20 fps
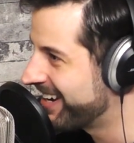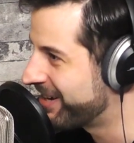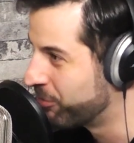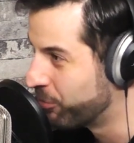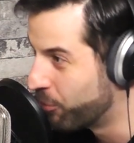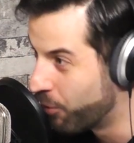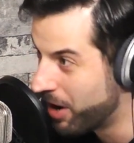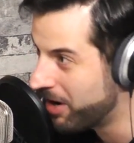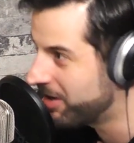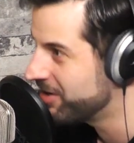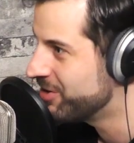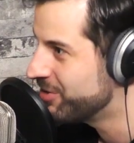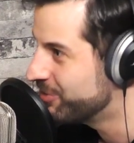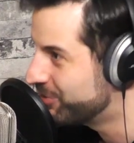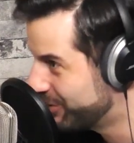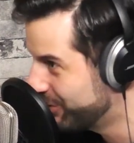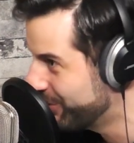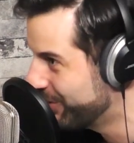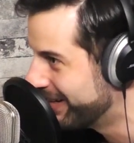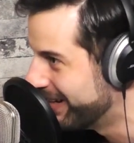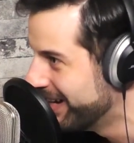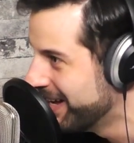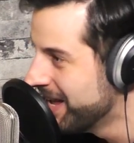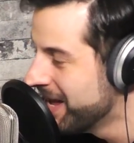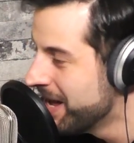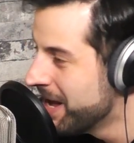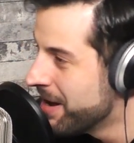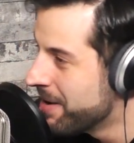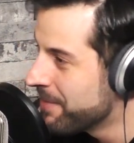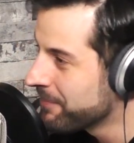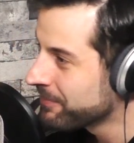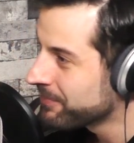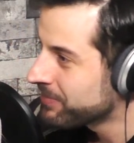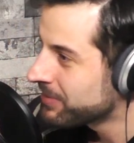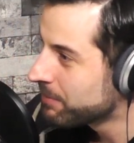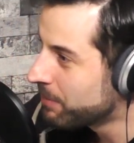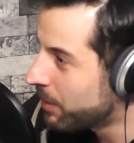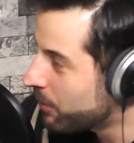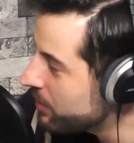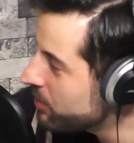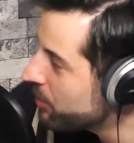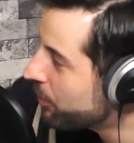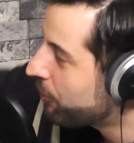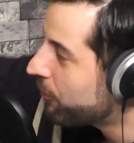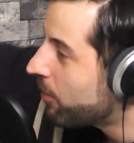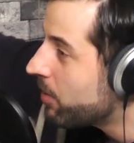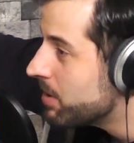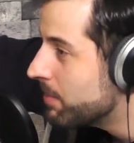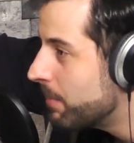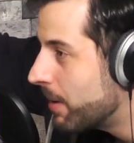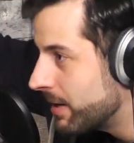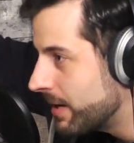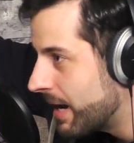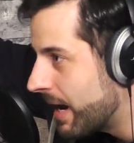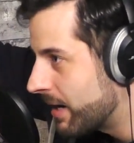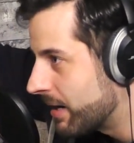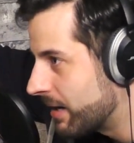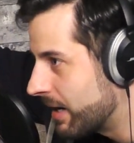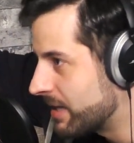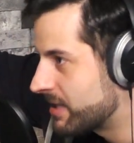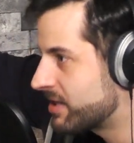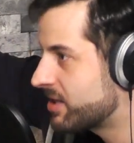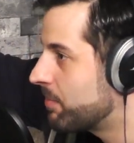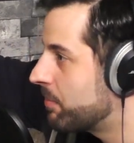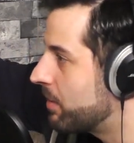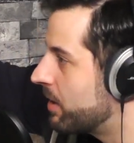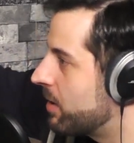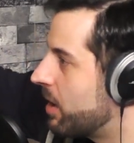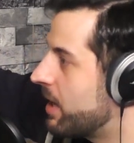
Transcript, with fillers: like, what are you doing? Take my money. But no, when you throw your money at, a, at some